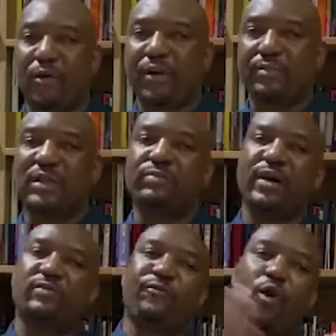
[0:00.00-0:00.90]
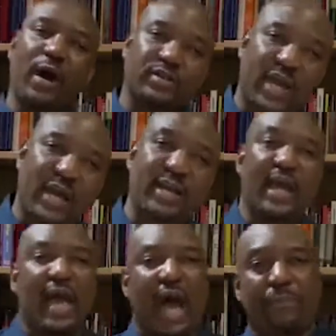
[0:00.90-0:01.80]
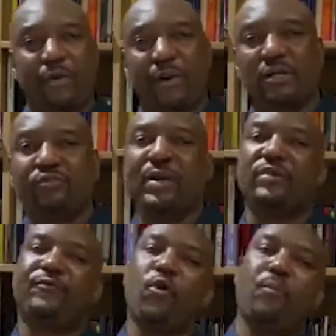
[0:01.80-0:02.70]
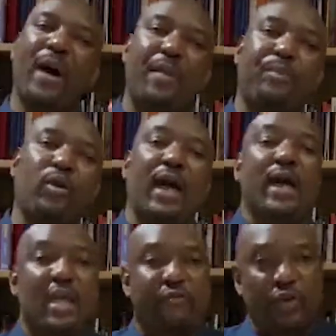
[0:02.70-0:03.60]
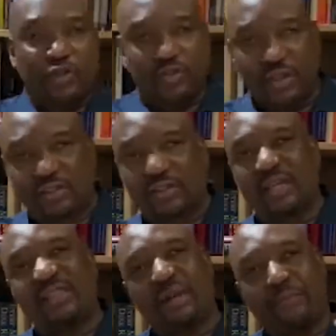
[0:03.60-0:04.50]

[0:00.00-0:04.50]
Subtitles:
appropriate treatment for anxiety, appropriate treatment for bipolar. If you treat